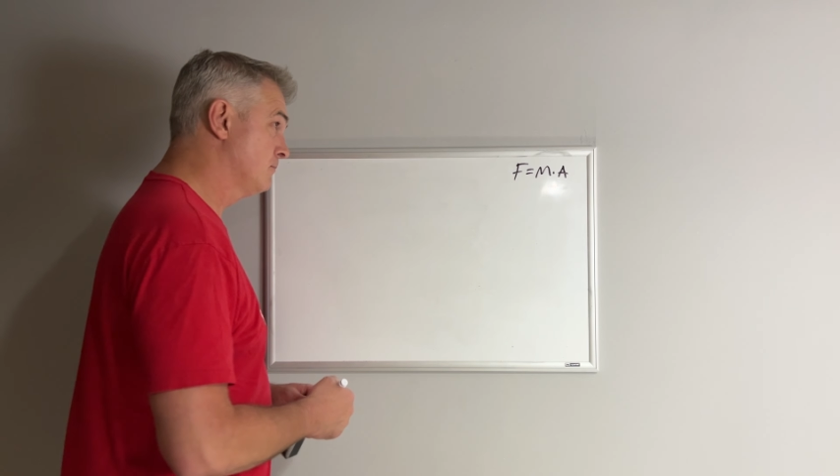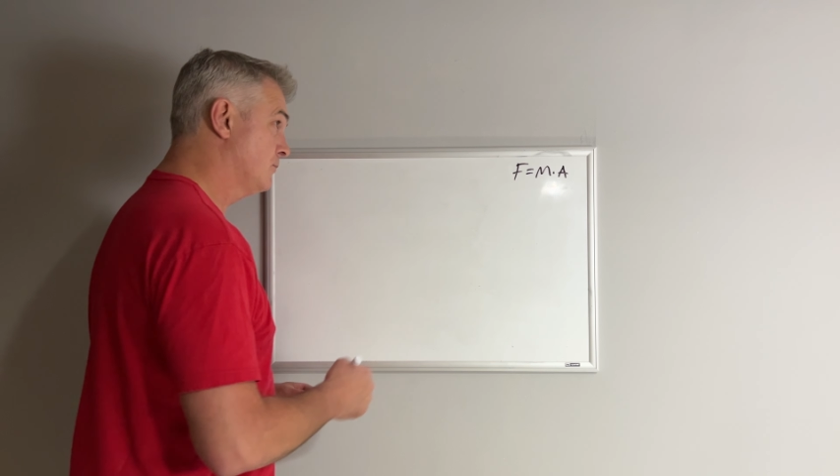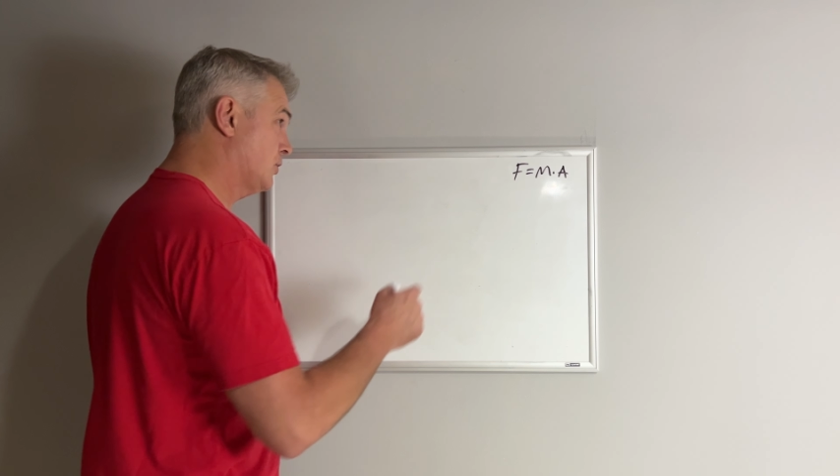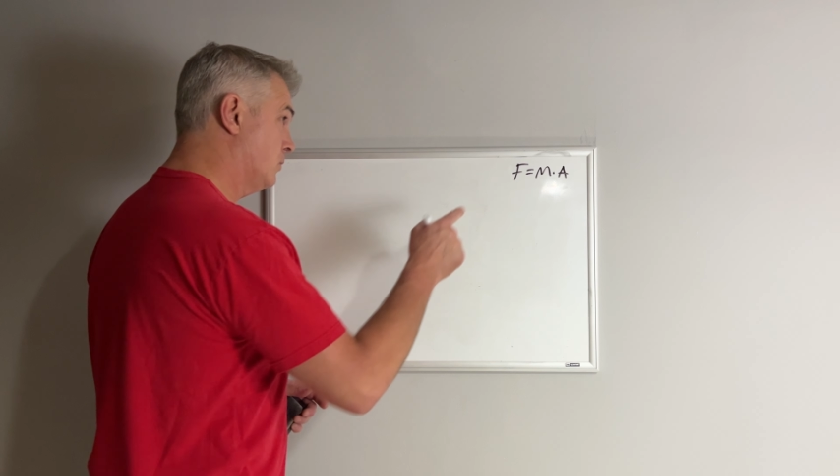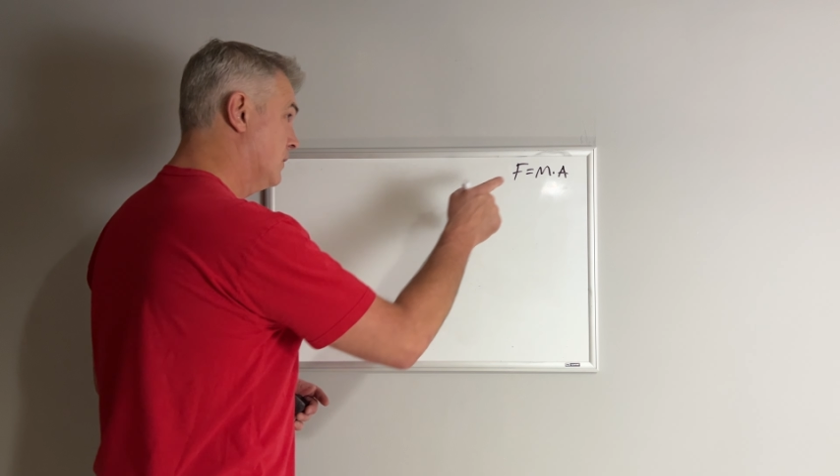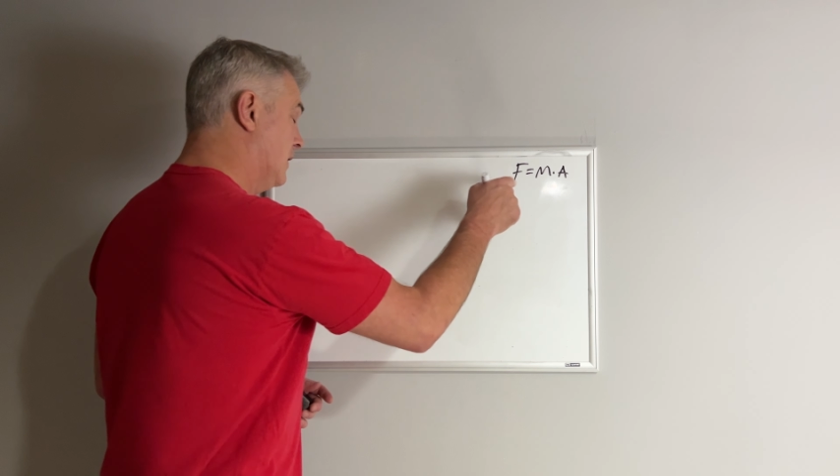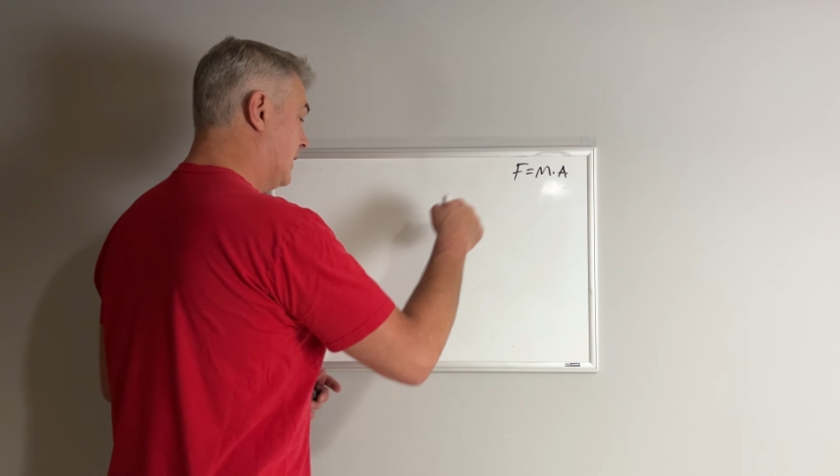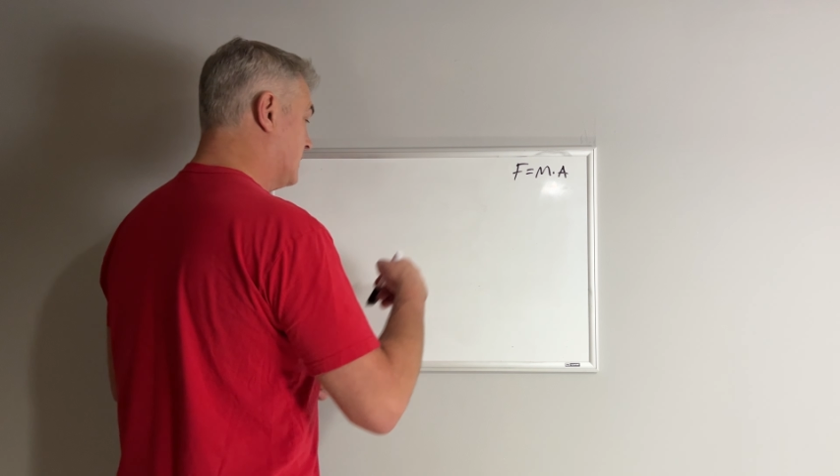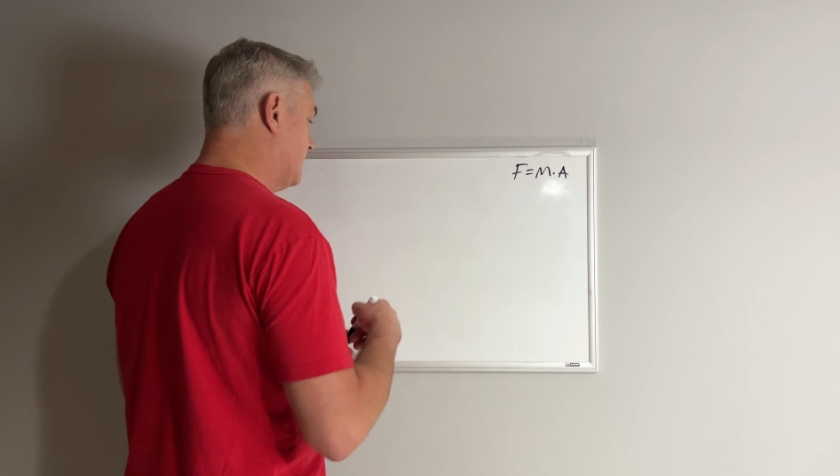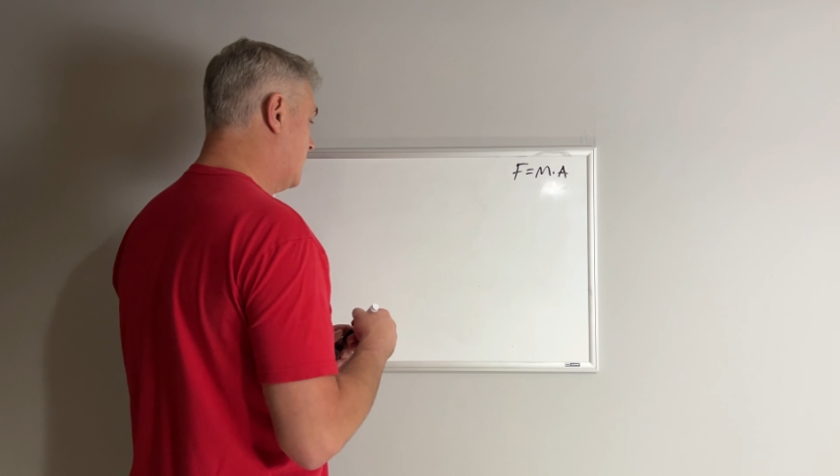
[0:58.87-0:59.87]
So
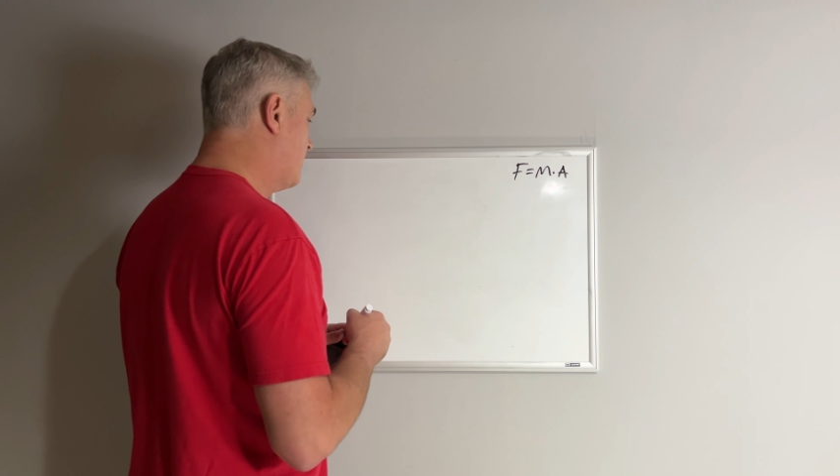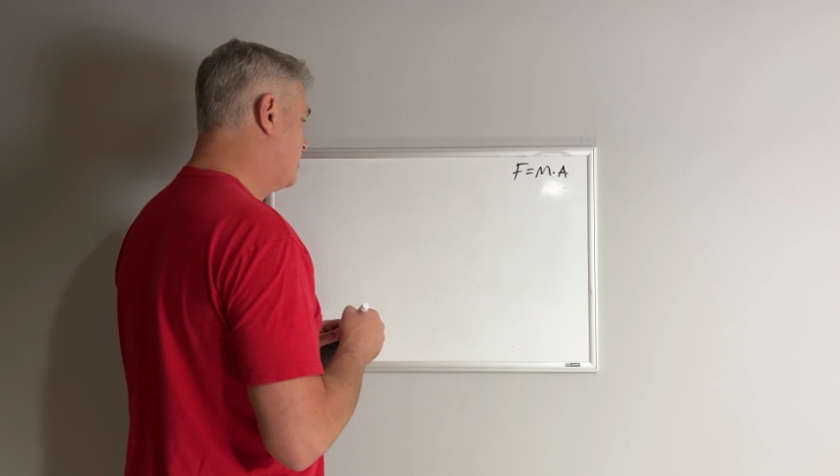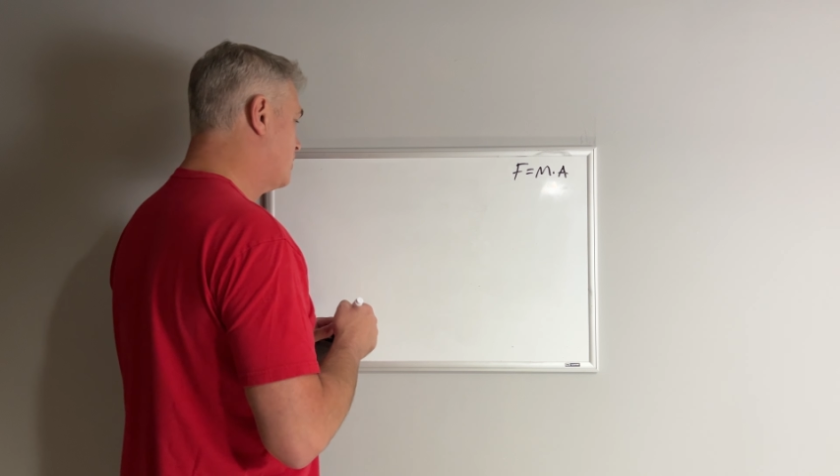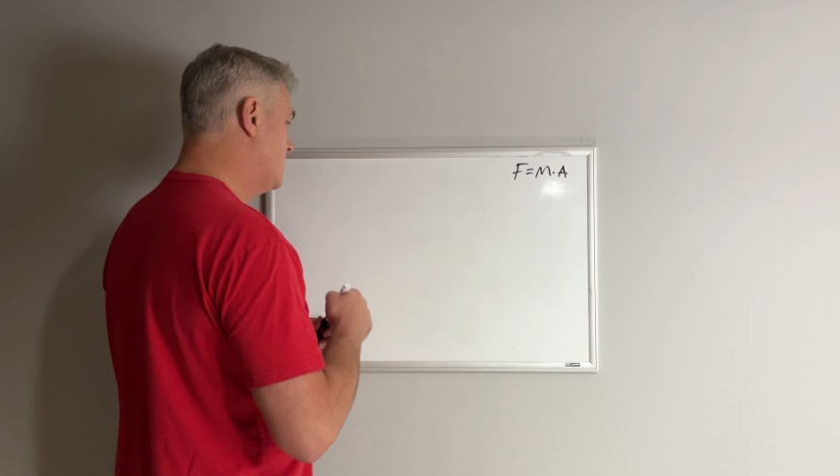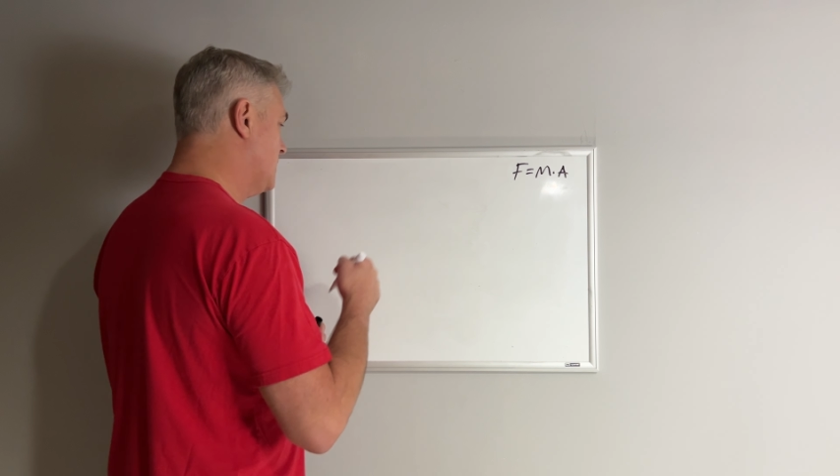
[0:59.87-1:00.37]
acceleration